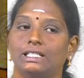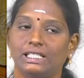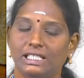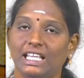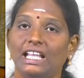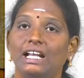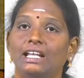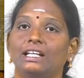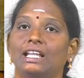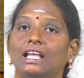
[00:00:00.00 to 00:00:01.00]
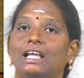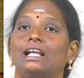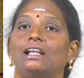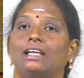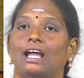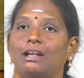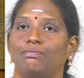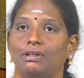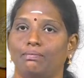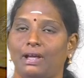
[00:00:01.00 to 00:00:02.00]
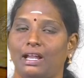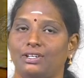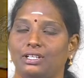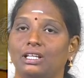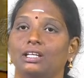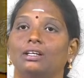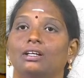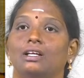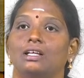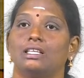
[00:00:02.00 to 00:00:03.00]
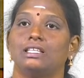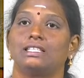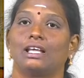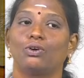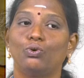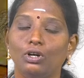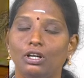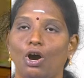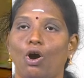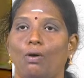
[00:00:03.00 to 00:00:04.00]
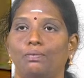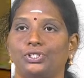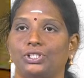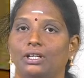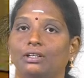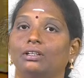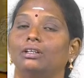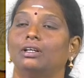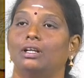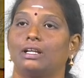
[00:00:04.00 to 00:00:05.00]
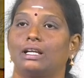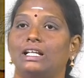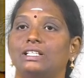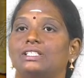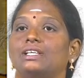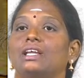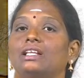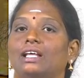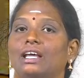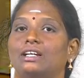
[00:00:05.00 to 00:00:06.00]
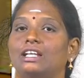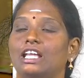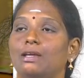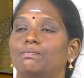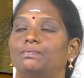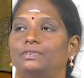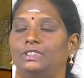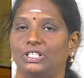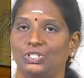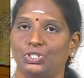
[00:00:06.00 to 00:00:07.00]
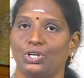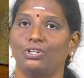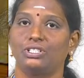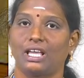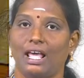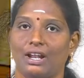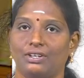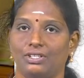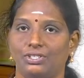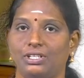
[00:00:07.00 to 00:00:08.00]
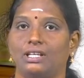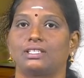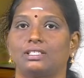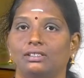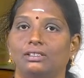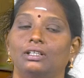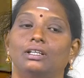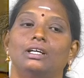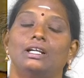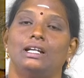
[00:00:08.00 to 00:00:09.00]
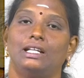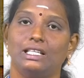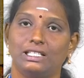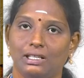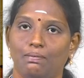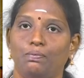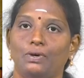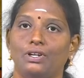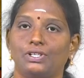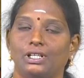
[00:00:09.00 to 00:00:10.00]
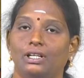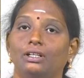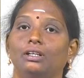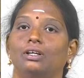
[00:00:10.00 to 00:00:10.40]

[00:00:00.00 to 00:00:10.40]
Sealed nickel cadmium battery is a good option considering the deep discharge characteristics. It is important